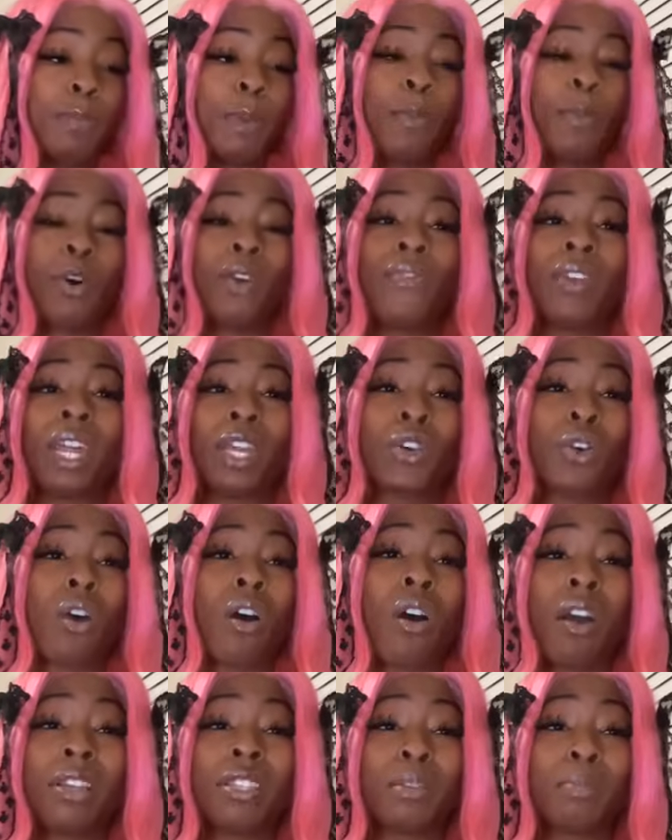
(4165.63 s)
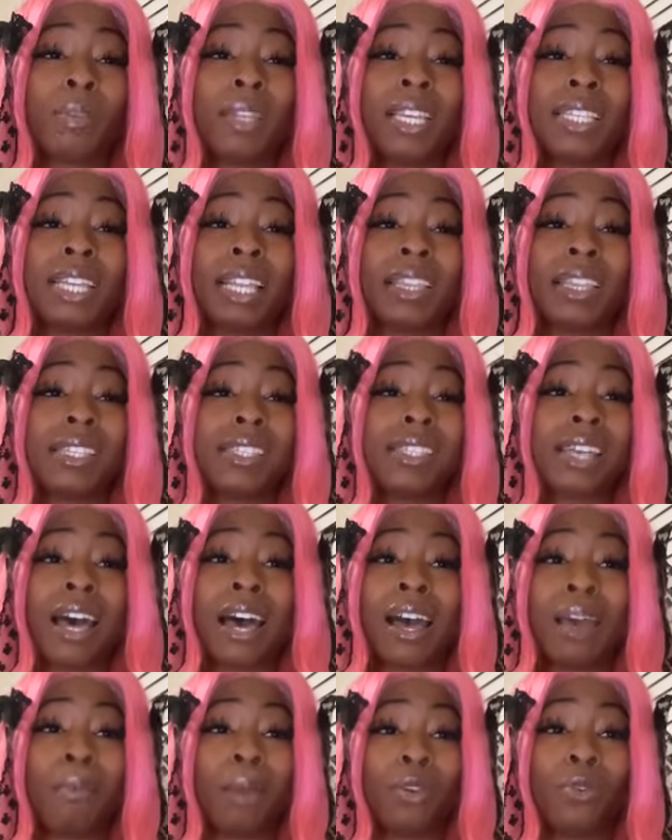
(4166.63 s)
people can feel like you're hard to please at this
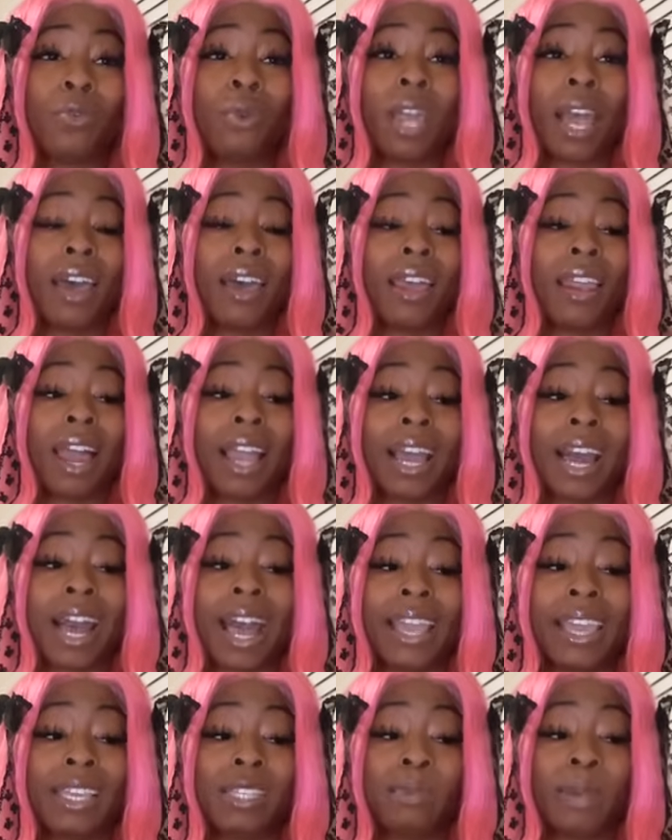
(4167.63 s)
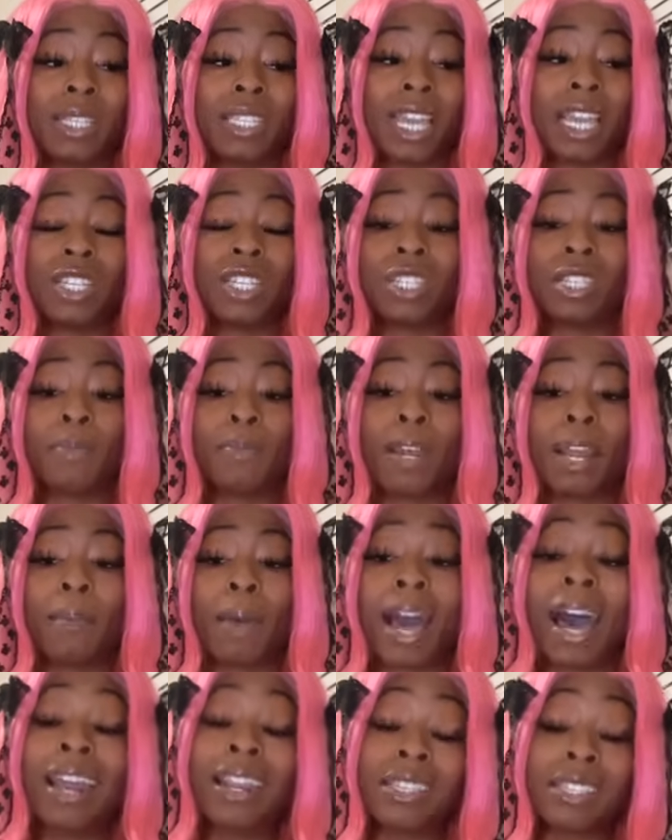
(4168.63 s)
time, like you got like high expectations. But I'm
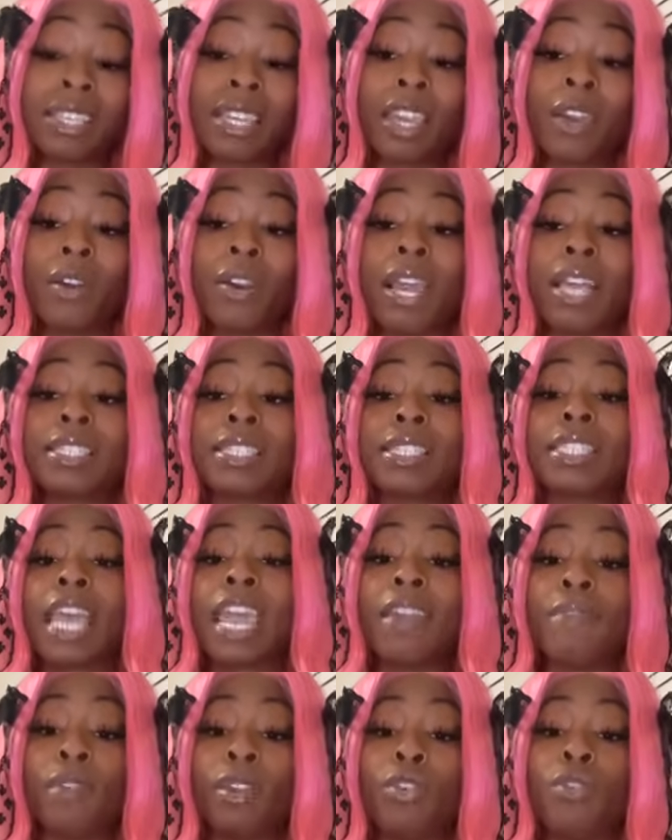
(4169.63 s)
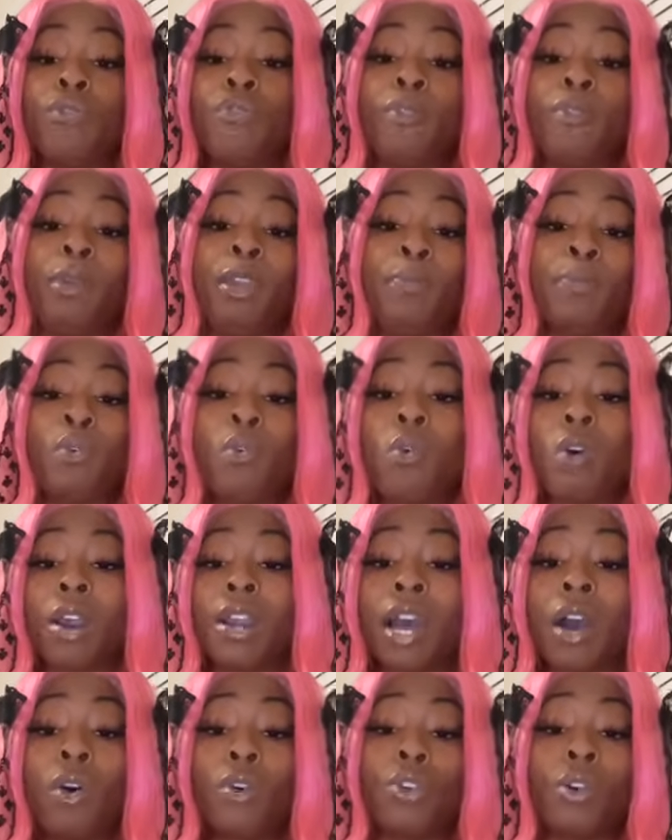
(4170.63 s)
honestly hearing that's saving you from people who are
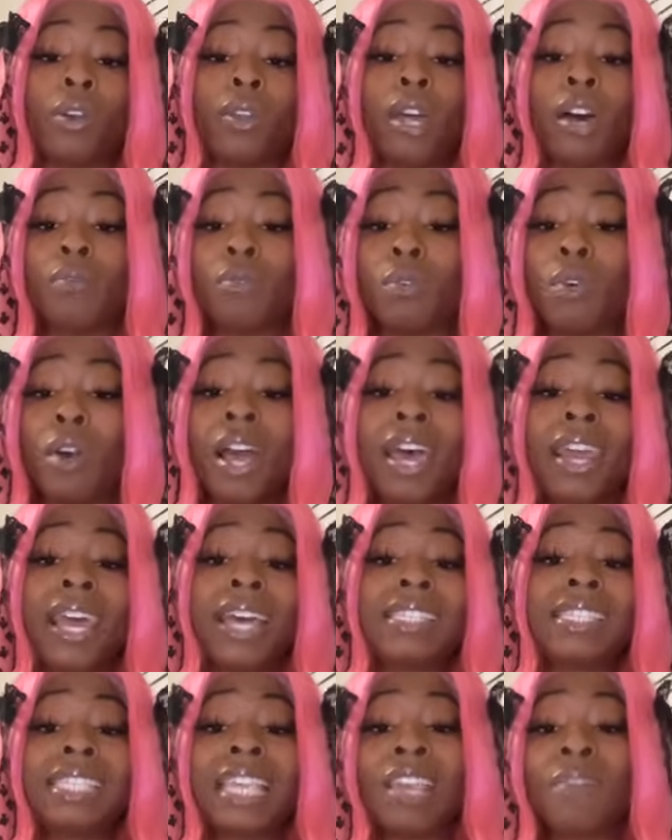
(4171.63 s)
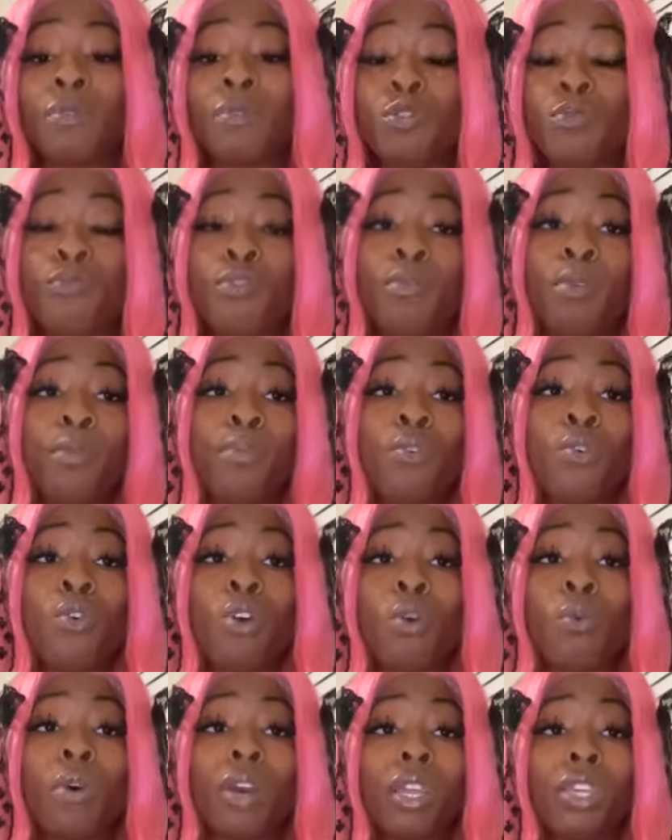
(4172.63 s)
not on your level. That's saving you from people who
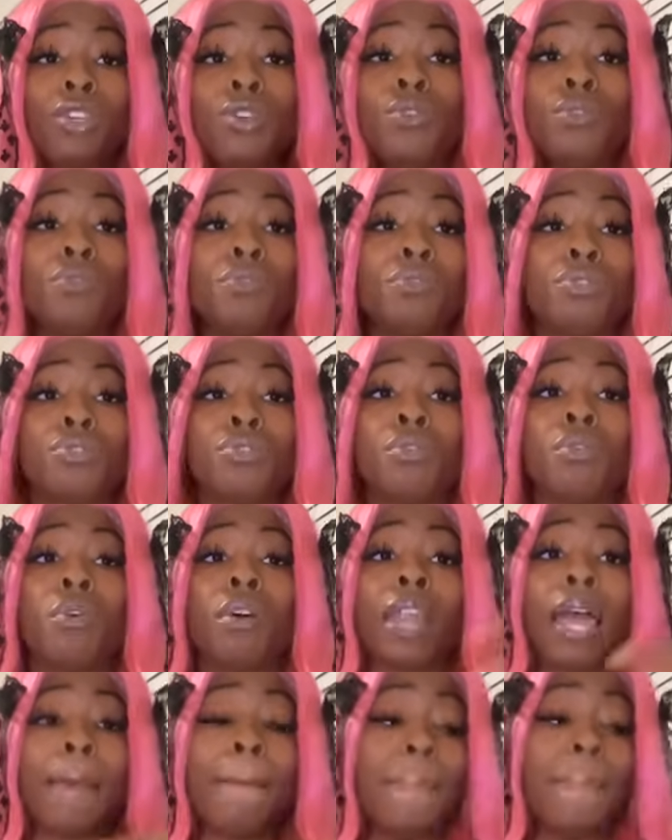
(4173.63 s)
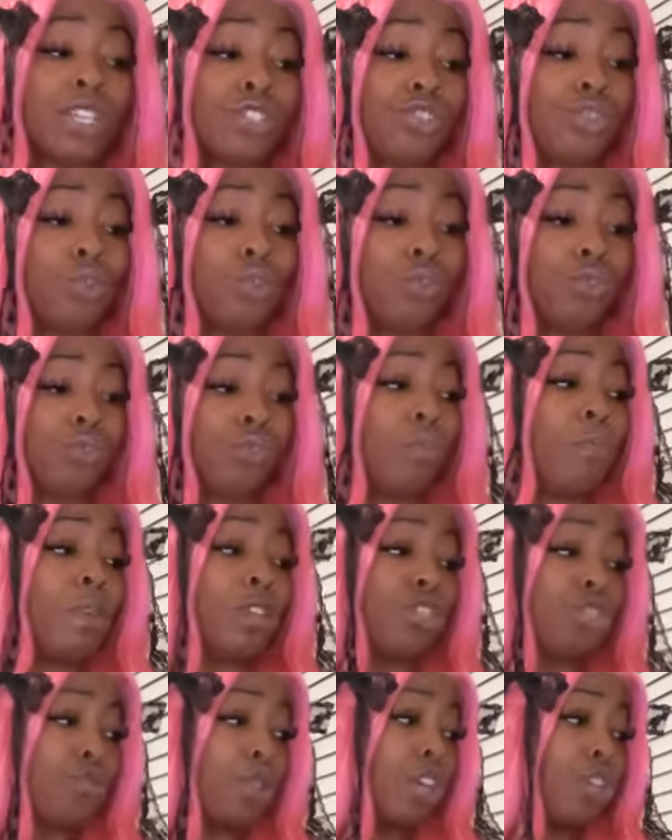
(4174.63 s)
could want to use you or like misuse you,
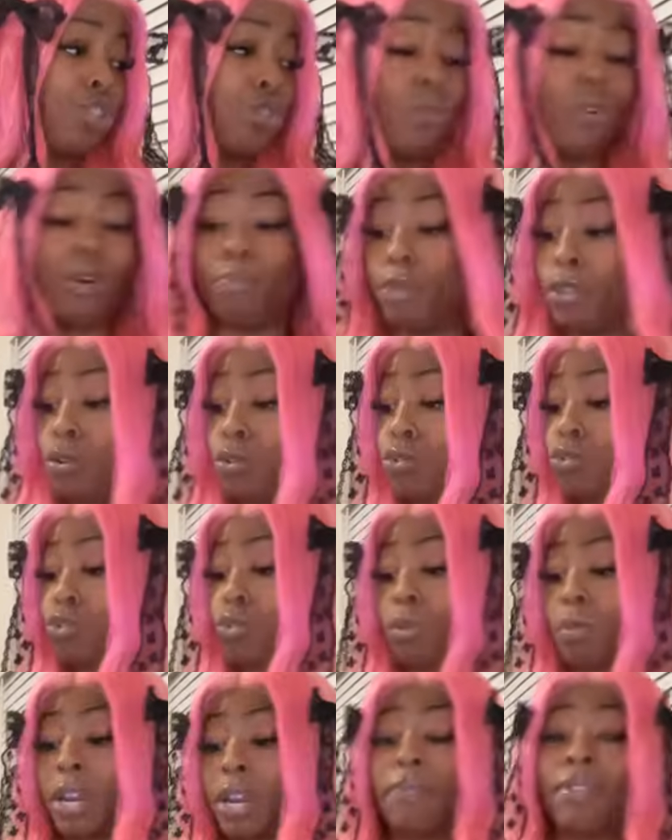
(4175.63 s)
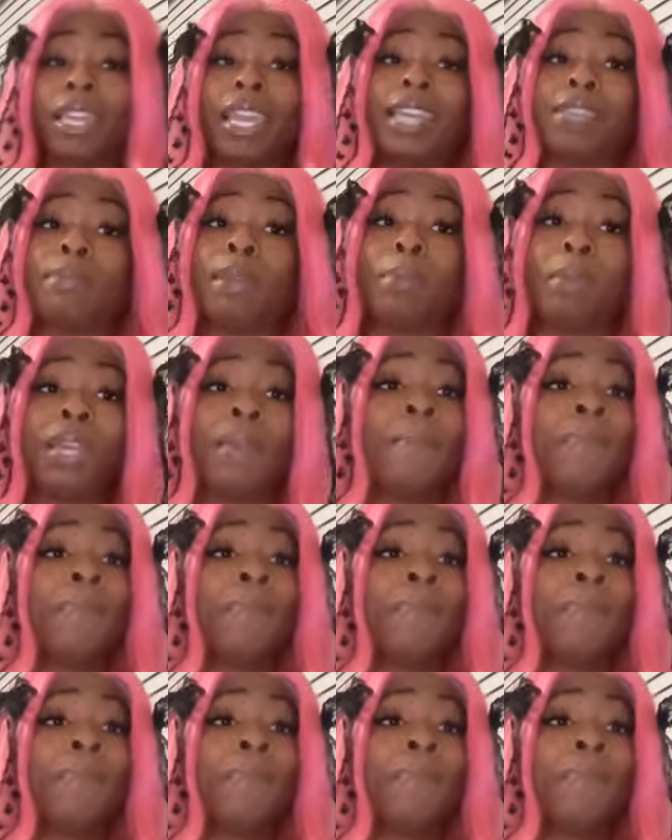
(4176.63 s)
mistreat you, abuse you, or whatever the case may be.